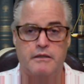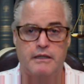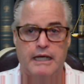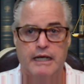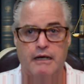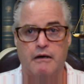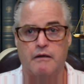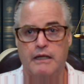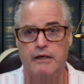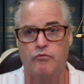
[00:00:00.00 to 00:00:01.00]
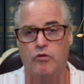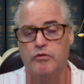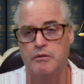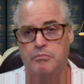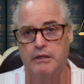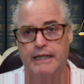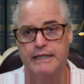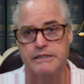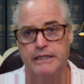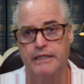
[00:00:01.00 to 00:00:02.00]
higher level of
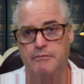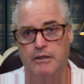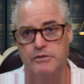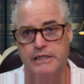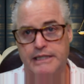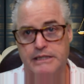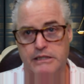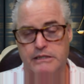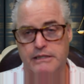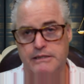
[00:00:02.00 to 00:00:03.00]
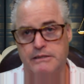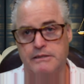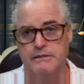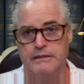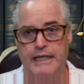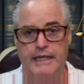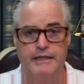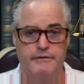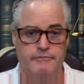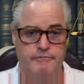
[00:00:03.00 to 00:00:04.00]
complexity in most instances
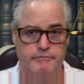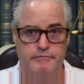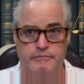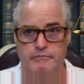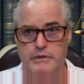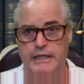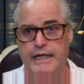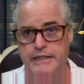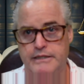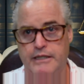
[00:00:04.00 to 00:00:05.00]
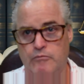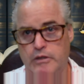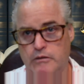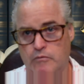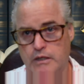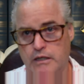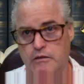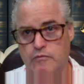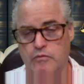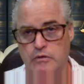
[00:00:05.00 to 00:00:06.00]
than an 18-wheeler running
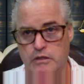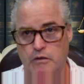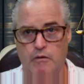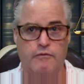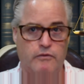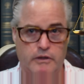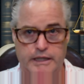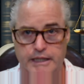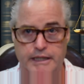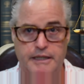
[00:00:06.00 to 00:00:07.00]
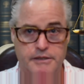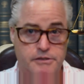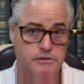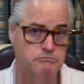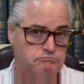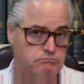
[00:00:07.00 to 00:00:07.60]
over a car full of kids.